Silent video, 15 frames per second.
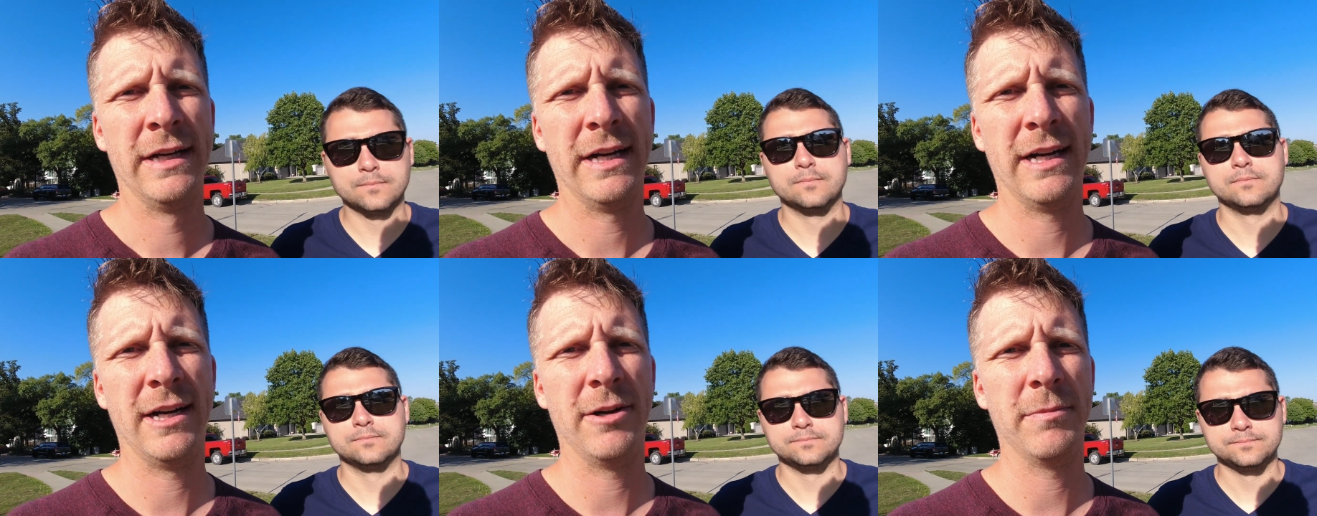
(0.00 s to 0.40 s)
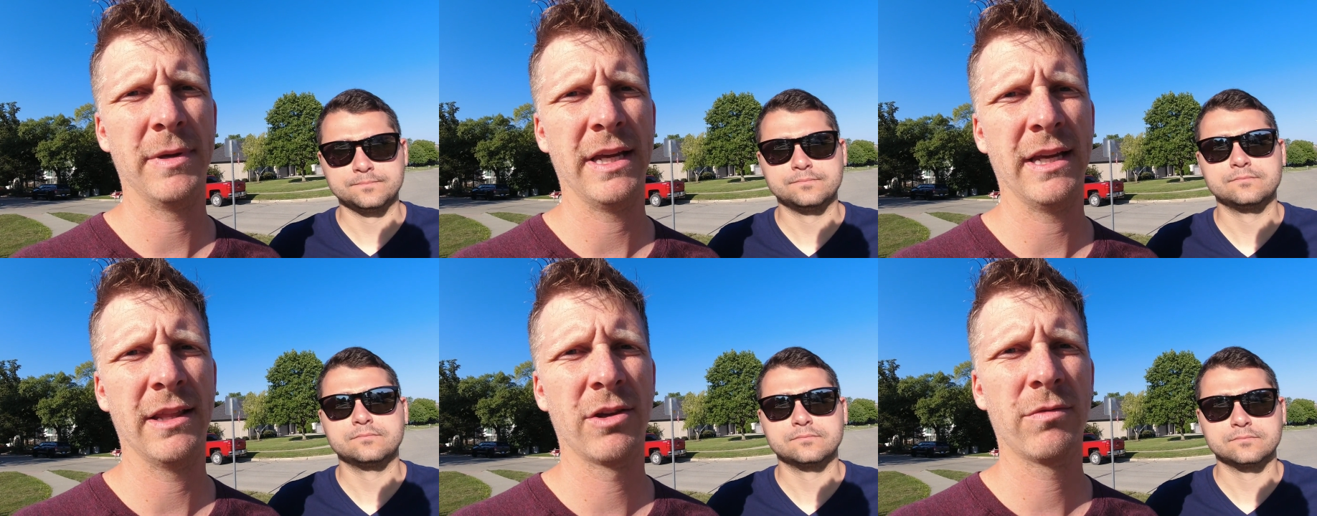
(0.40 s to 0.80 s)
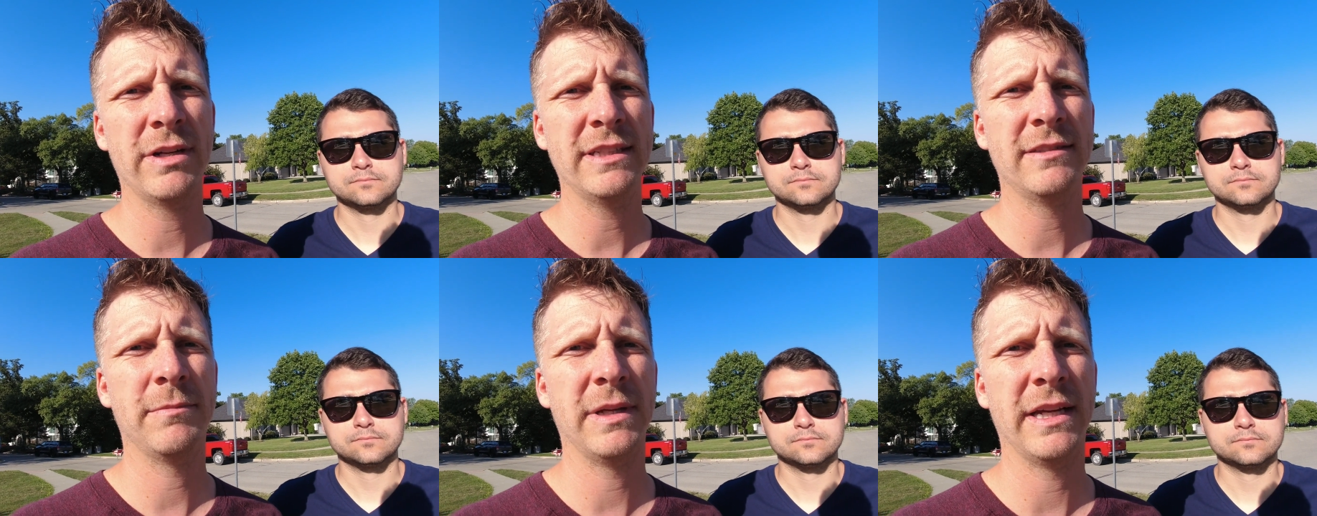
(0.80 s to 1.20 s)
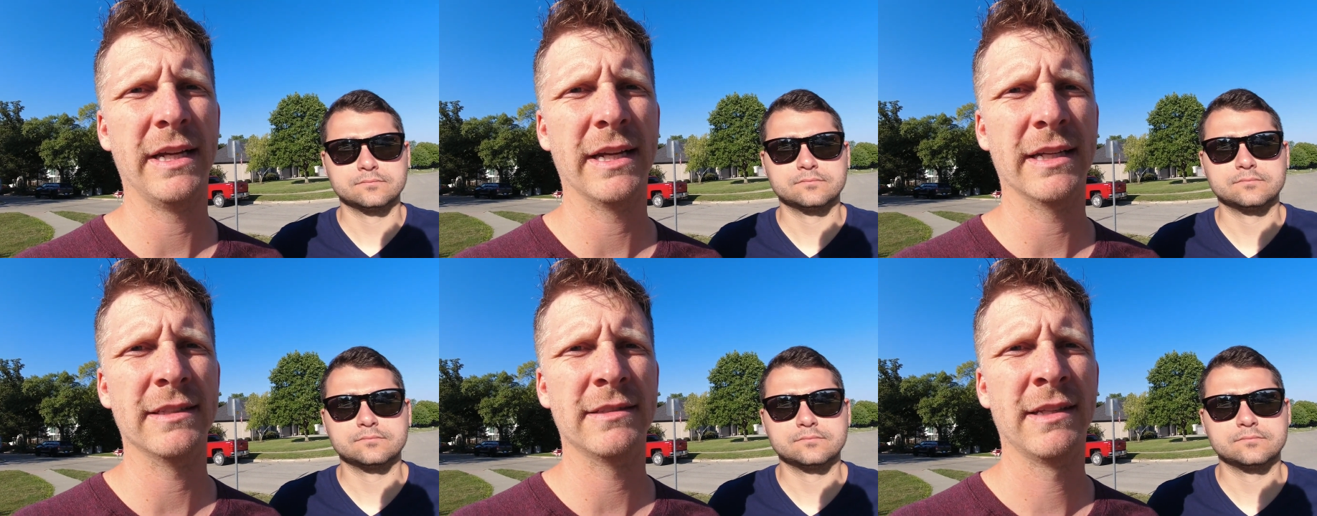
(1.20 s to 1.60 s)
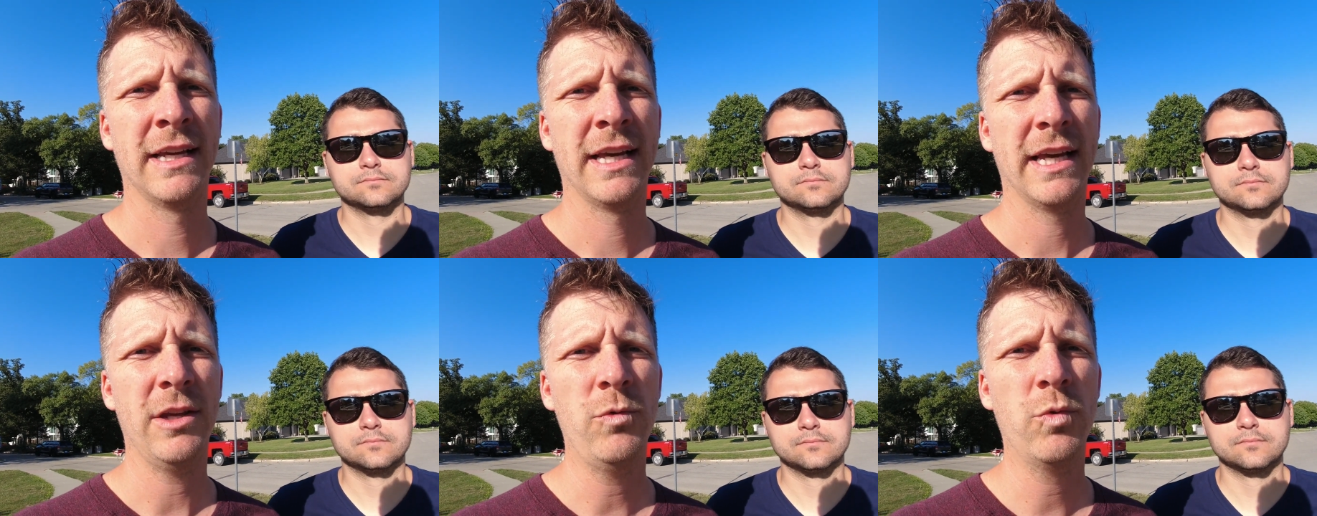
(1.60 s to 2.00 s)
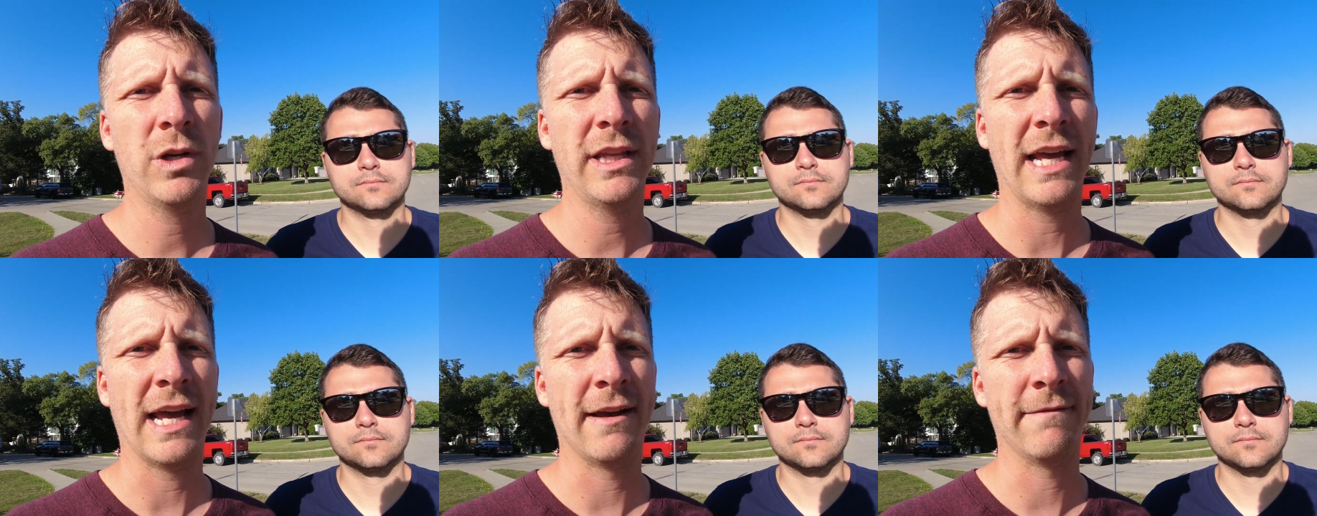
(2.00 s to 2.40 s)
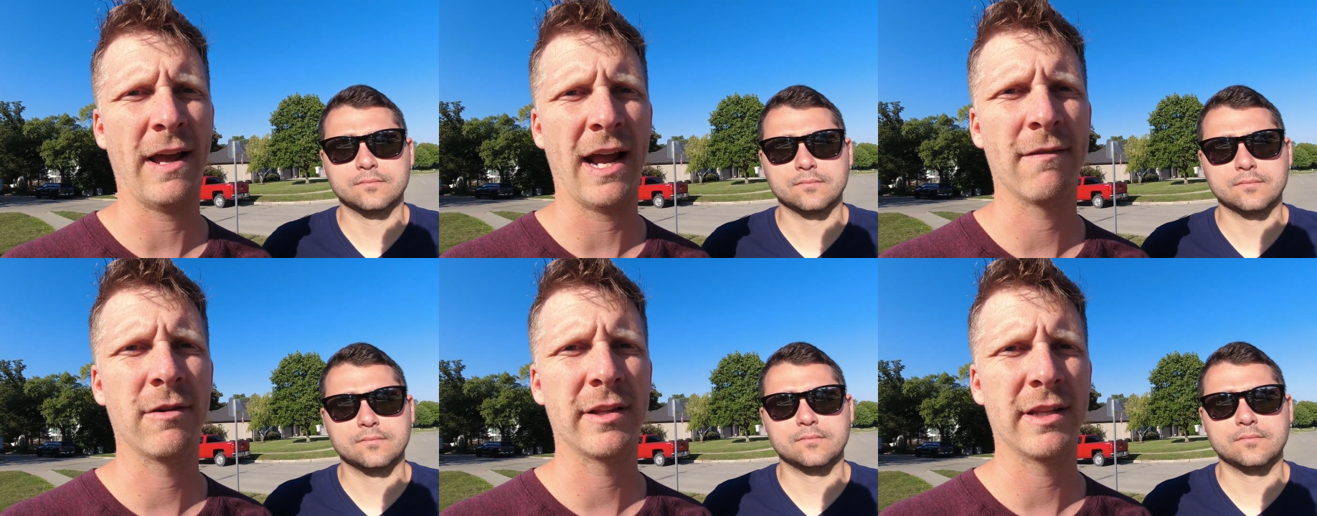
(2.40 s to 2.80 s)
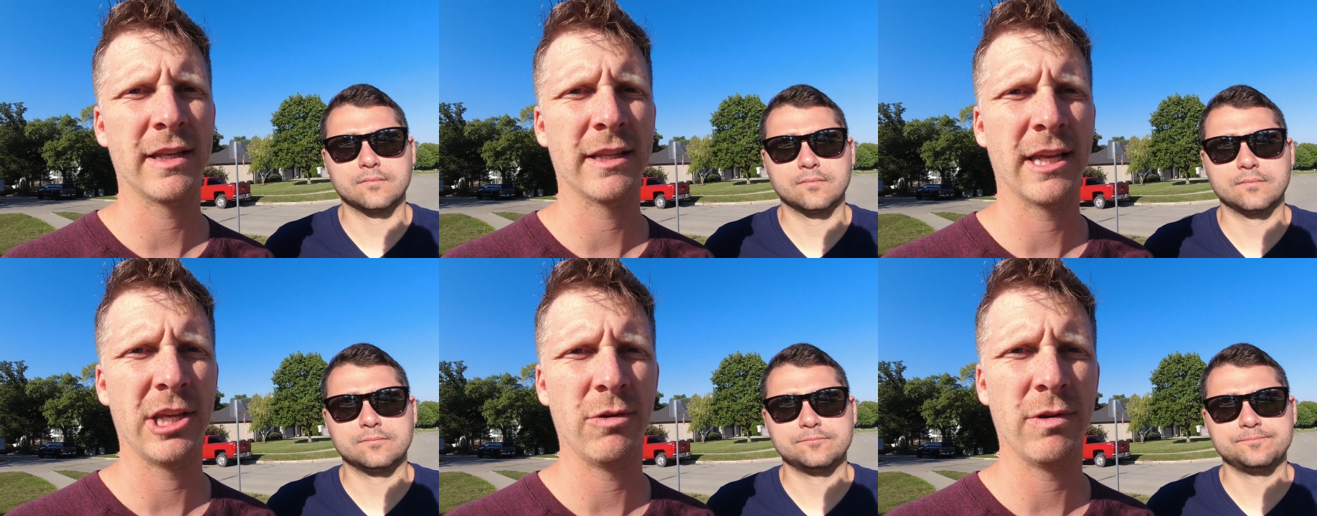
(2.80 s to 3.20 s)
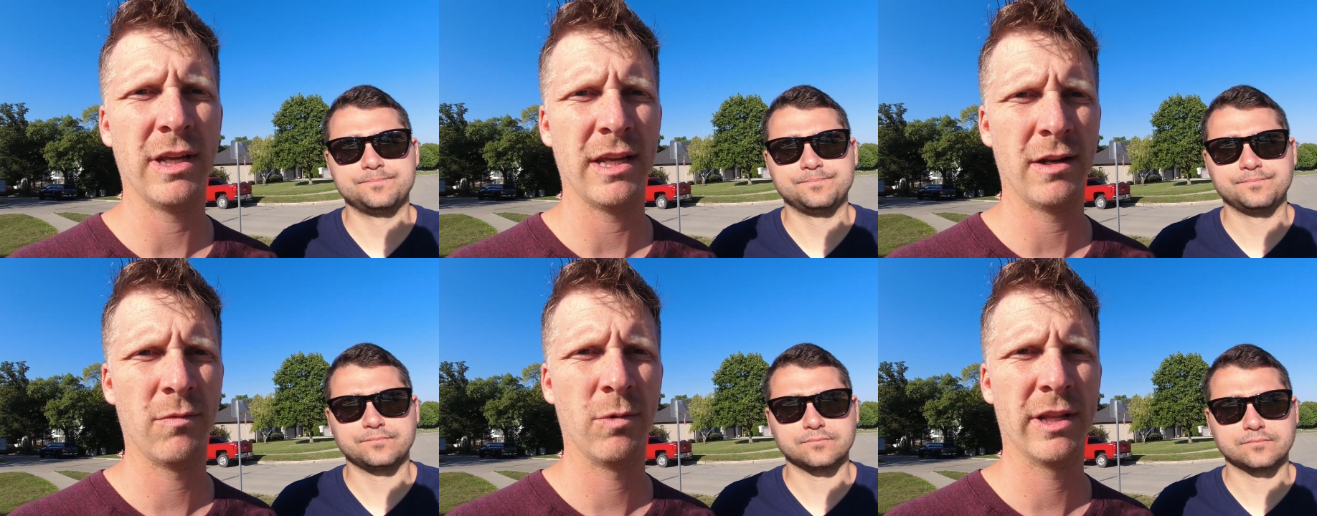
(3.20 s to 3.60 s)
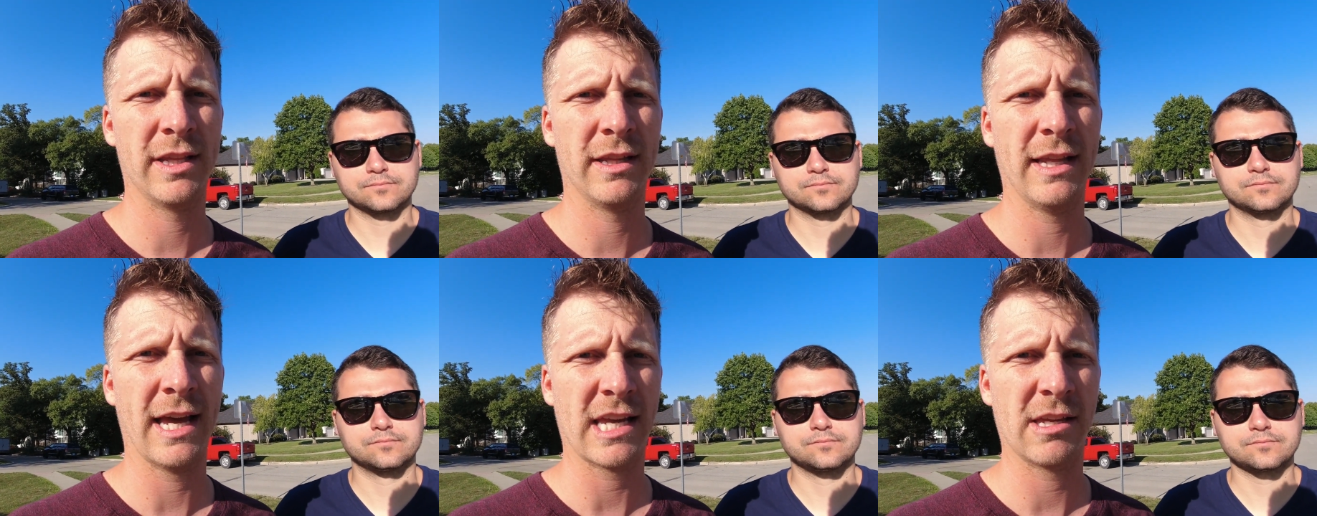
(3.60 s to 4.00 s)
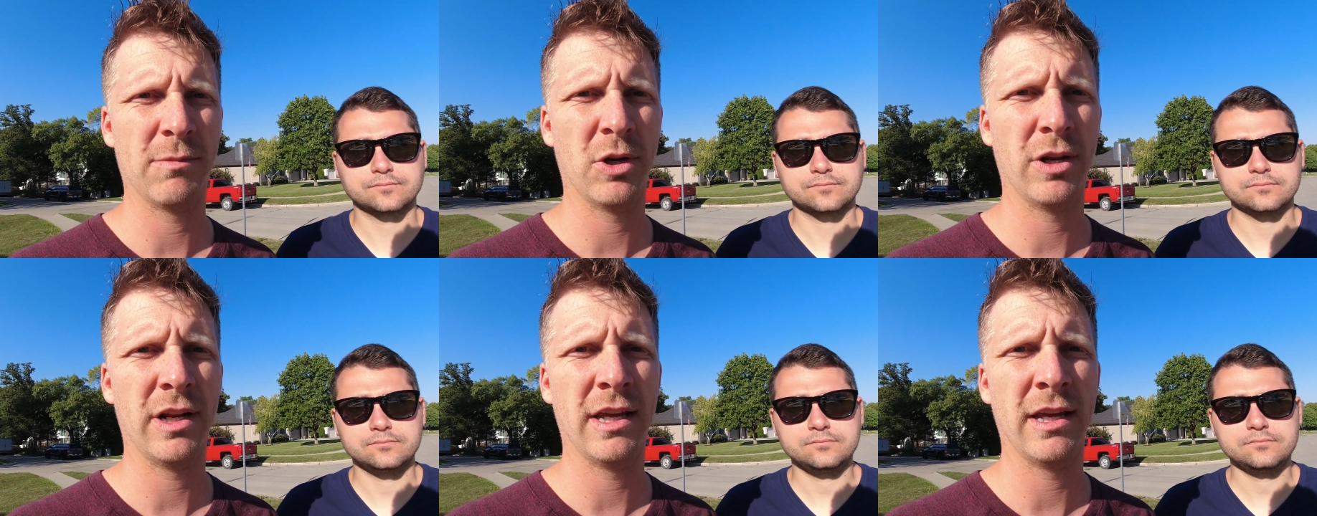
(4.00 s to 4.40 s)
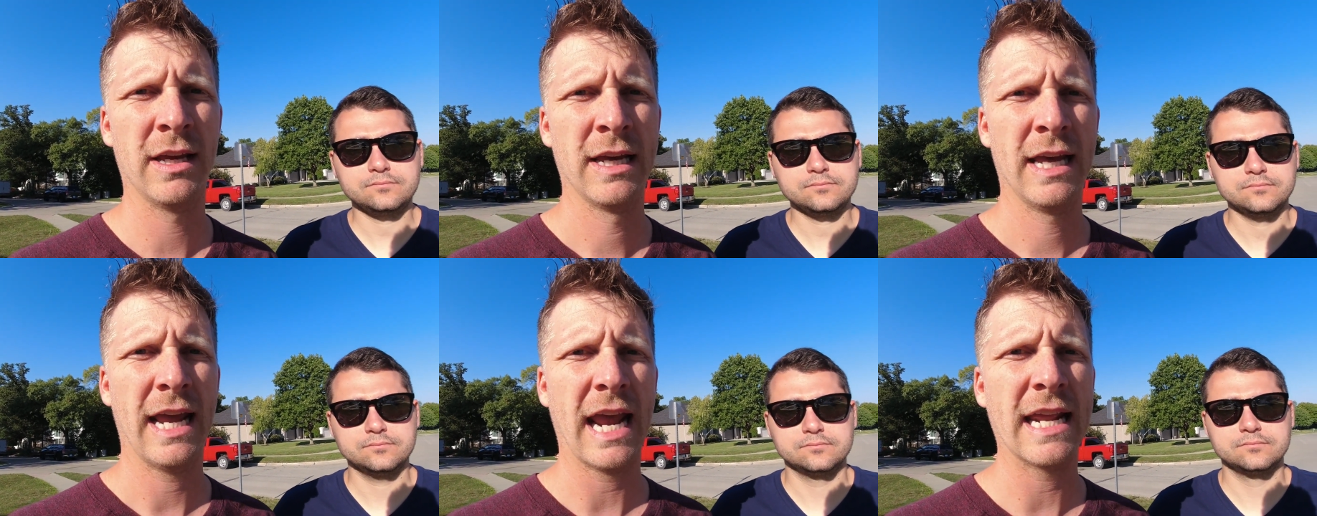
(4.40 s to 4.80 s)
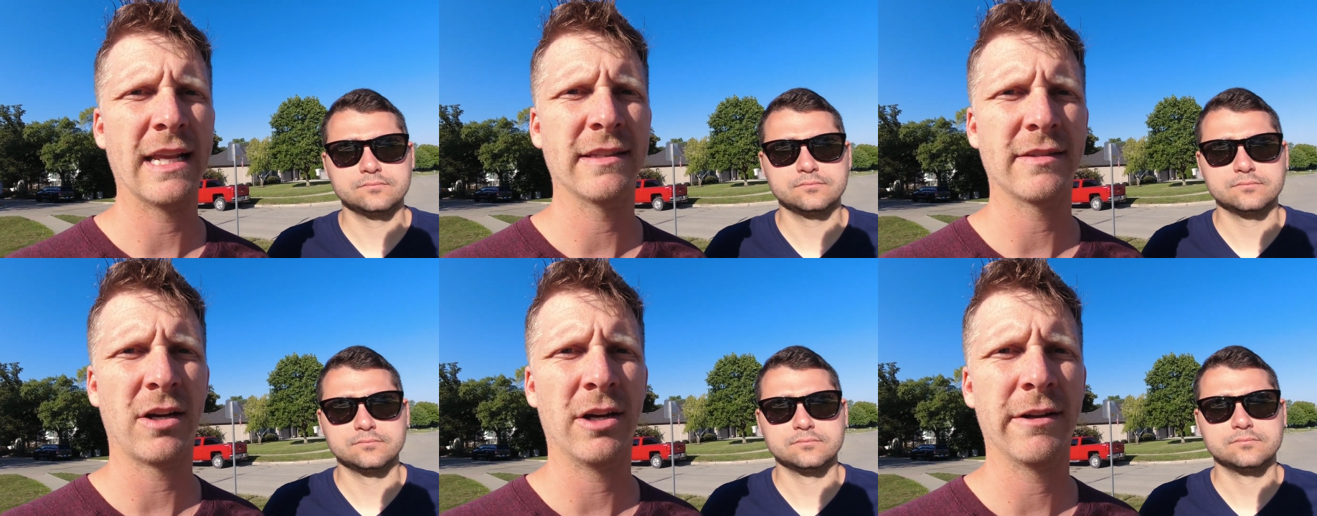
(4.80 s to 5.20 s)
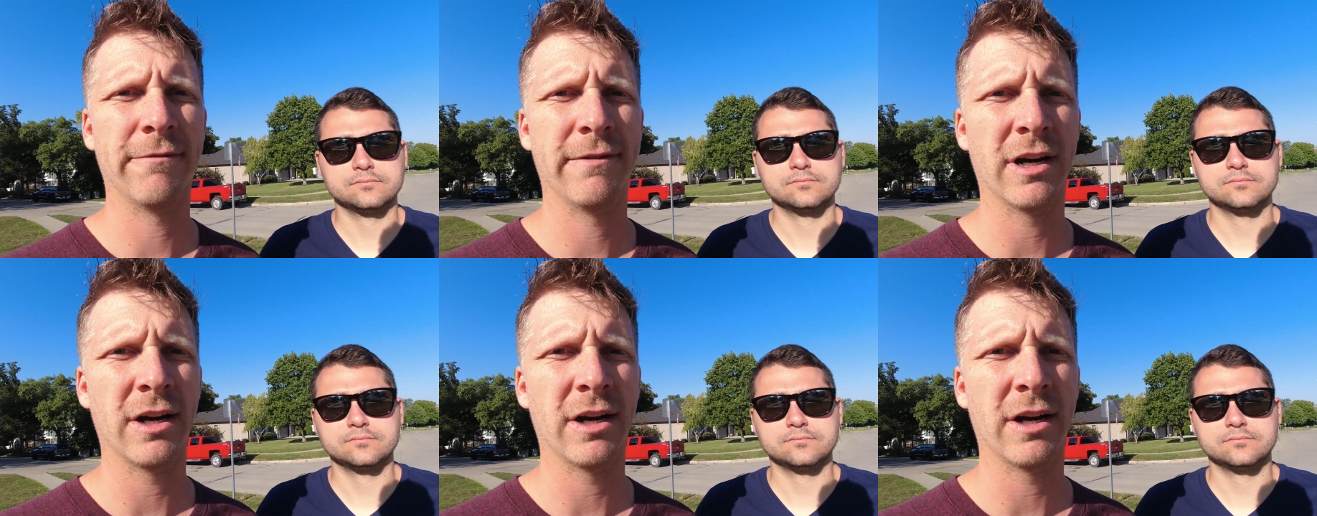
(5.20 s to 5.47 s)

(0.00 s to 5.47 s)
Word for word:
Speaker 1: Um, and the reason being is you really have everything that you need within that community, and it's on a